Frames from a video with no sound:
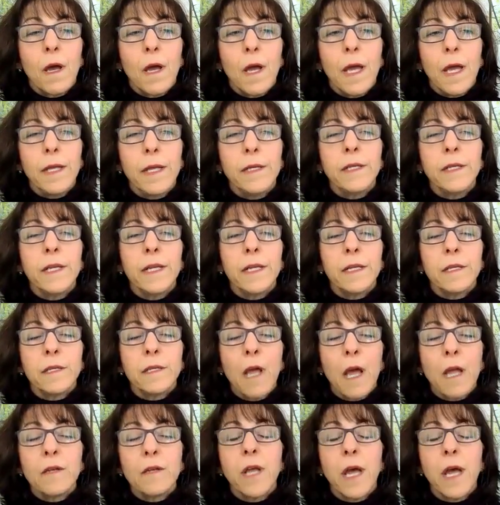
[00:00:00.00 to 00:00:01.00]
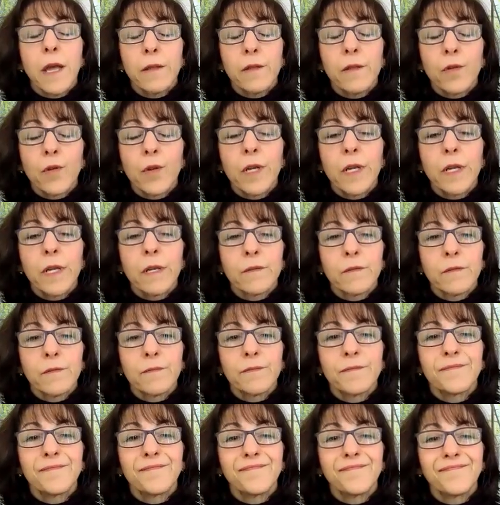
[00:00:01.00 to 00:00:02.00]
it is untethering.
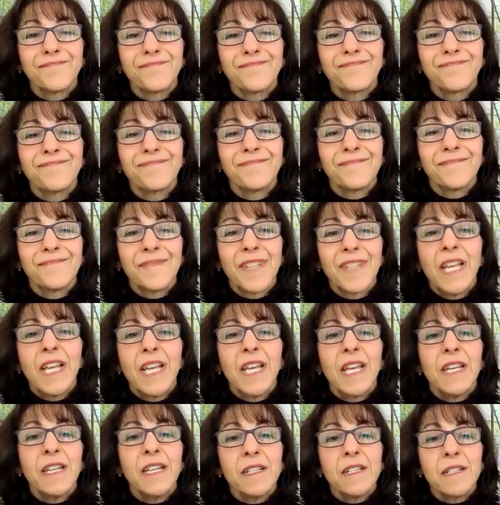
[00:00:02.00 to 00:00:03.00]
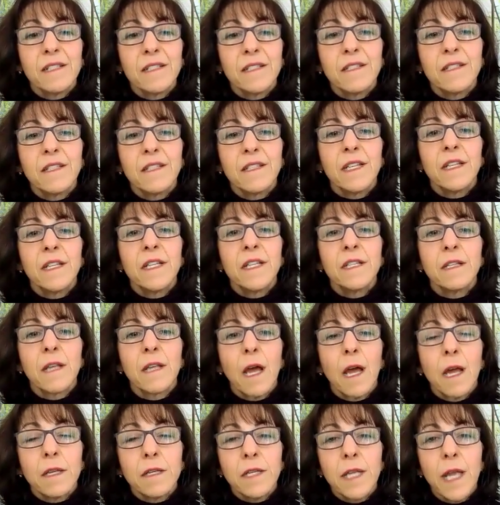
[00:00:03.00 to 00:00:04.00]
It is
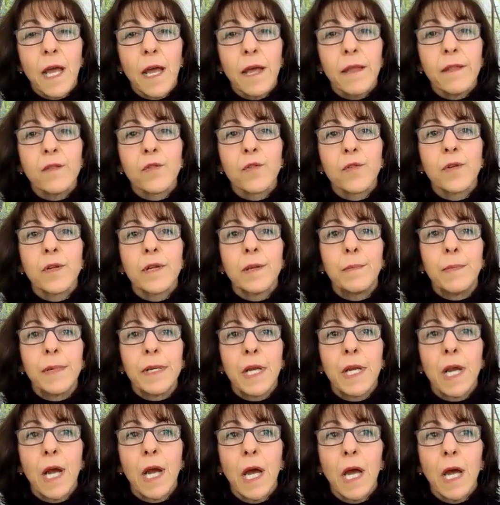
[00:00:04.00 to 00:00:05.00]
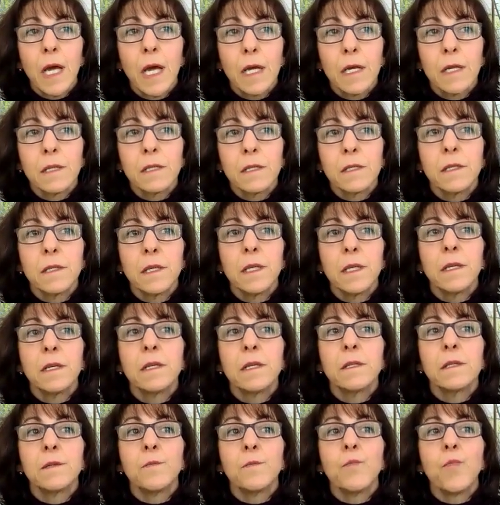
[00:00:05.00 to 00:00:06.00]
untethering, because it
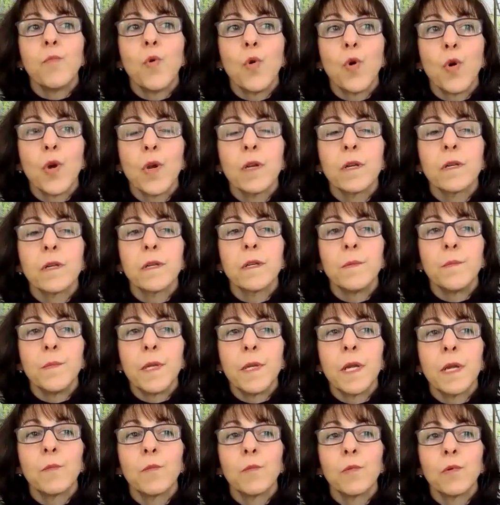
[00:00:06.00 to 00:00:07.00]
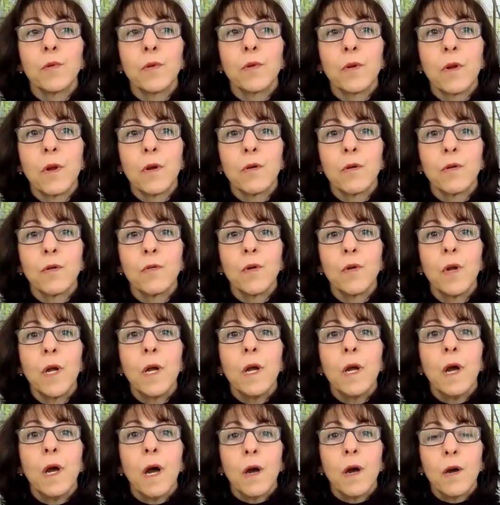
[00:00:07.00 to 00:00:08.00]
is important to be able to go,
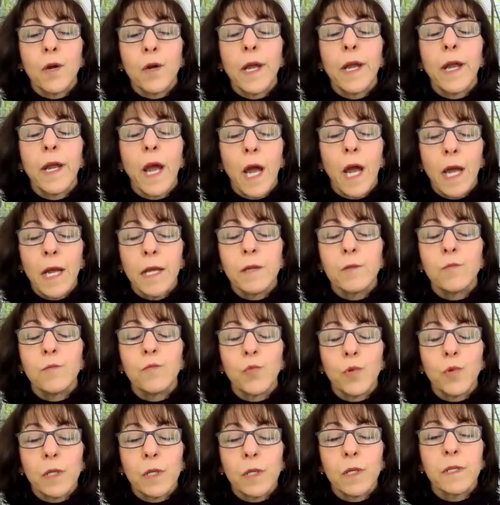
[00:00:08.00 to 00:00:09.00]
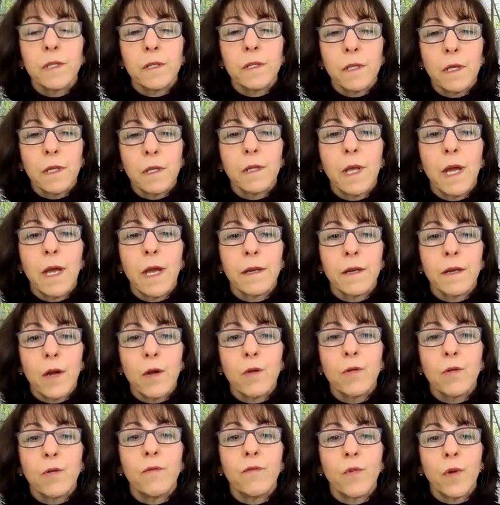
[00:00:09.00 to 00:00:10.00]
okay, I am willing to let
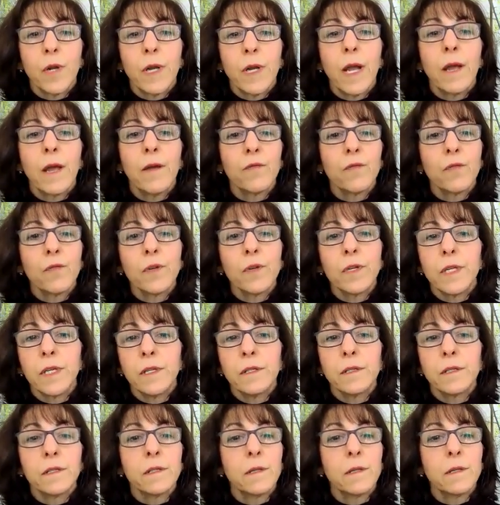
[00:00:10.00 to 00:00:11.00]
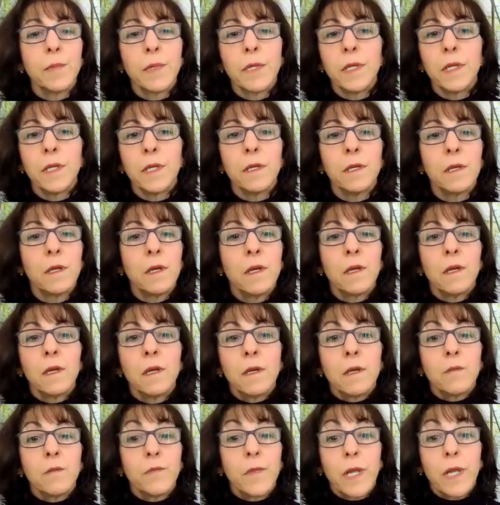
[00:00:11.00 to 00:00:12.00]
go of whatever needs to be,
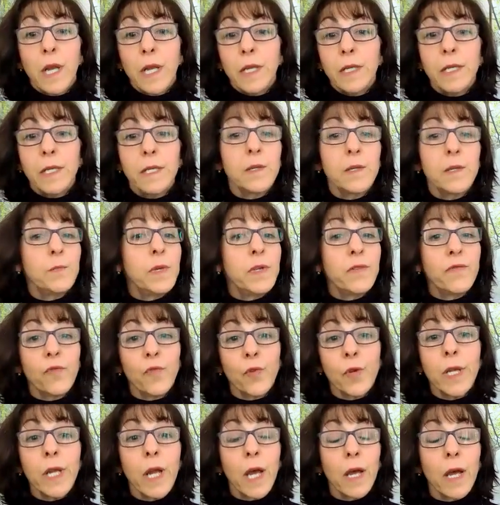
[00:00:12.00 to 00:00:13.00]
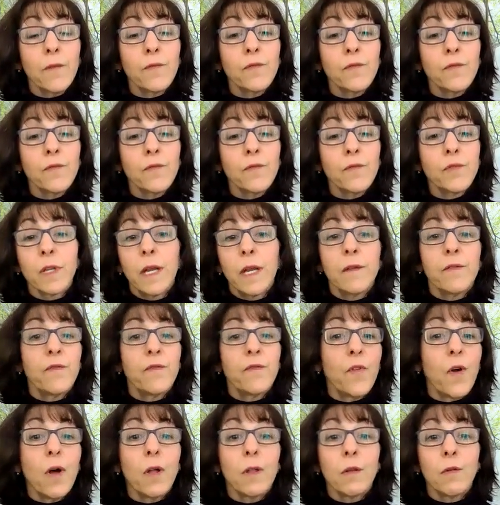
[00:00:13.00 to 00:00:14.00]
that I need to be free of, to let it
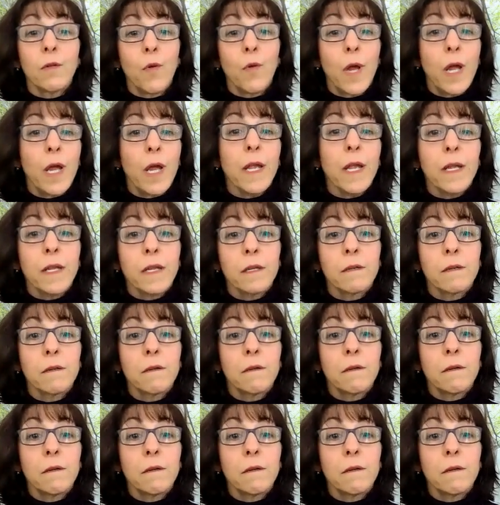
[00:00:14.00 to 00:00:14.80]
fall away.